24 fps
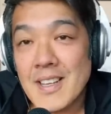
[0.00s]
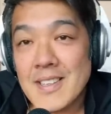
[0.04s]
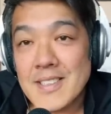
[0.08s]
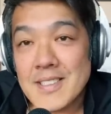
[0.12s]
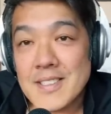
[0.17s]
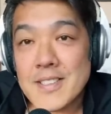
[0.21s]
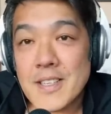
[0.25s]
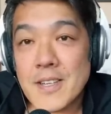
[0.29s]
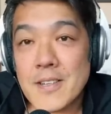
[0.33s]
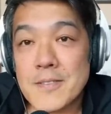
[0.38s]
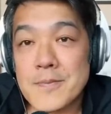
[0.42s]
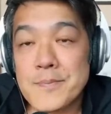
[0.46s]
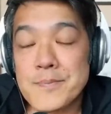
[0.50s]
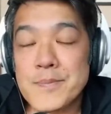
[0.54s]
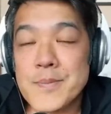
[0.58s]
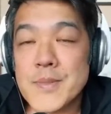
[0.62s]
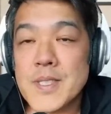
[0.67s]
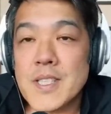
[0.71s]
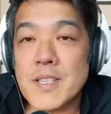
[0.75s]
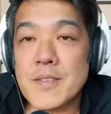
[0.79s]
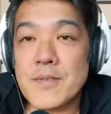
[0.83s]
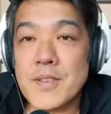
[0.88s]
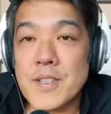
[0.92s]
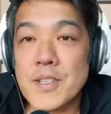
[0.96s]
So
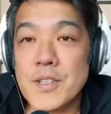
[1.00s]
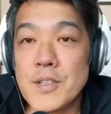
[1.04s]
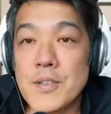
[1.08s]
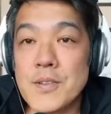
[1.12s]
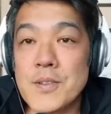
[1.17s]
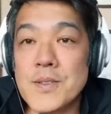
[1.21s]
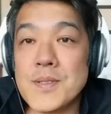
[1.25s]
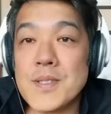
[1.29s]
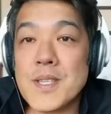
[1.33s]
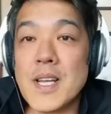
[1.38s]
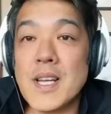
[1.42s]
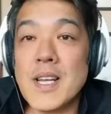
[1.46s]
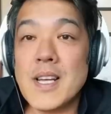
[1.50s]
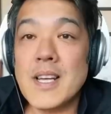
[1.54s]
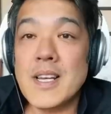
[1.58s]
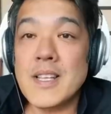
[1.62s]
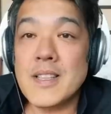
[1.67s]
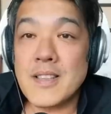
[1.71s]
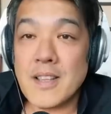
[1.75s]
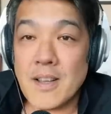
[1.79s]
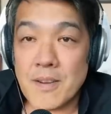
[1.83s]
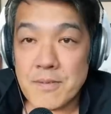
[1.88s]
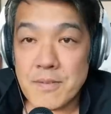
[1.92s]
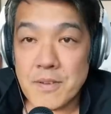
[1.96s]
if you use
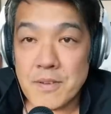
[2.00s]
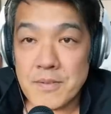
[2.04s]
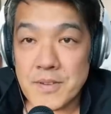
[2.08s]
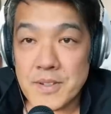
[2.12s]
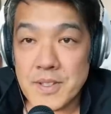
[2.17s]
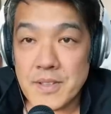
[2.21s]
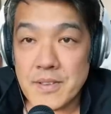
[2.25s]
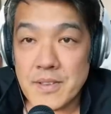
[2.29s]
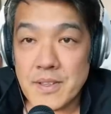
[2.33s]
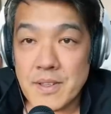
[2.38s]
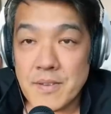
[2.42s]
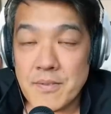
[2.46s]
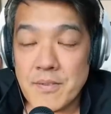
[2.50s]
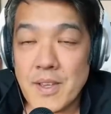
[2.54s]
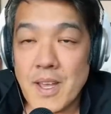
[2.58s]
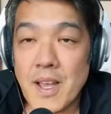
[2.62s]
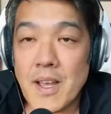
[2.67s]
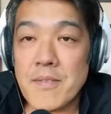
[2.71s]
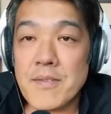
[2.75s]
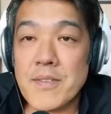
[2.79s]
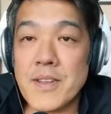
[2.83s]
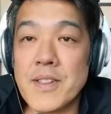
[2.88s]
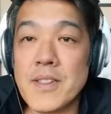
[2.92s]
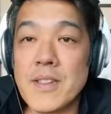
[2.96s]
enough of it, if you
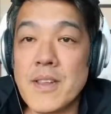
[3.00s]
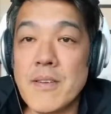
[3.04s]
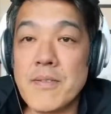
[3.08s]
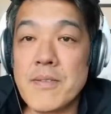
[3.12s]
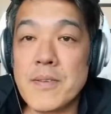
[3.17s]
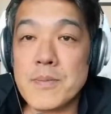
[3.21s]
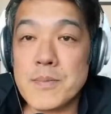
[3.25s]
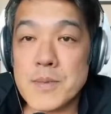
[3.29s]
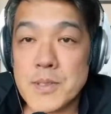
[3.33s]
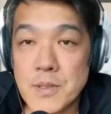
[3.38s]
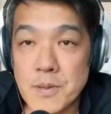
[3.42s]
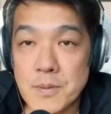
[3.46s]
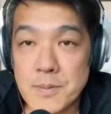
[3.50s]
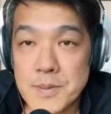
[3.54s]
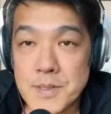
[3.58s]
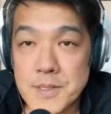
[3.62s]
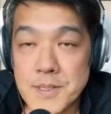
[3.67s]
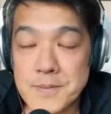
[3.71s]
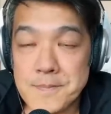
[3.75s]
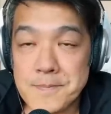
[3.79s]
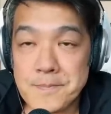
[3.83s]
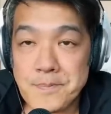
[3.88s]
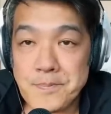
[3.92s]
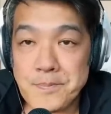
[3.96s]
have enough
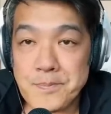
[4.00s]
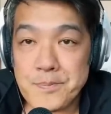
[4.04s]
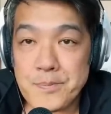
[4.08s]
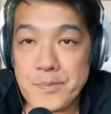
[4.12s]
absorption